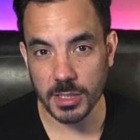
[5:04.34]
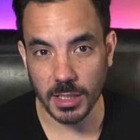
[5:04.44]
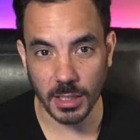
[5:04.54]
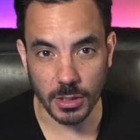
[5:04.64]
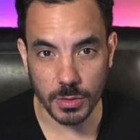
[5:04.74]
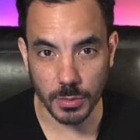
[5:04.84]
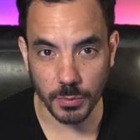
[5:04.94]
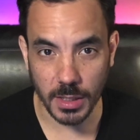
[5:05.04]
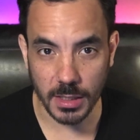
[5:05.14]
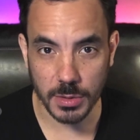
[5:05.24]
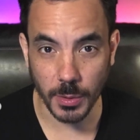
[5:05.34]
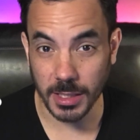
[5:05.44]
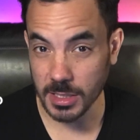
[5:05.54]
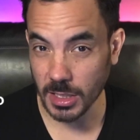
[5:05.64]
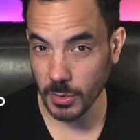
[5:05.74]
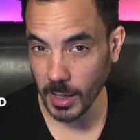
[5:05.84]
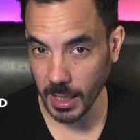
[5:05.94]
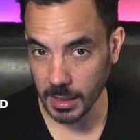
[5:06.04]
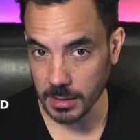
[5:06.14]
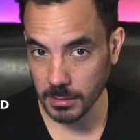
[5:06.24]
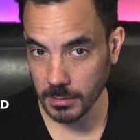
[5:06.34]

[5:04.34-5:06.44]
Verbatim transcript: thing a user reads when they see your ad.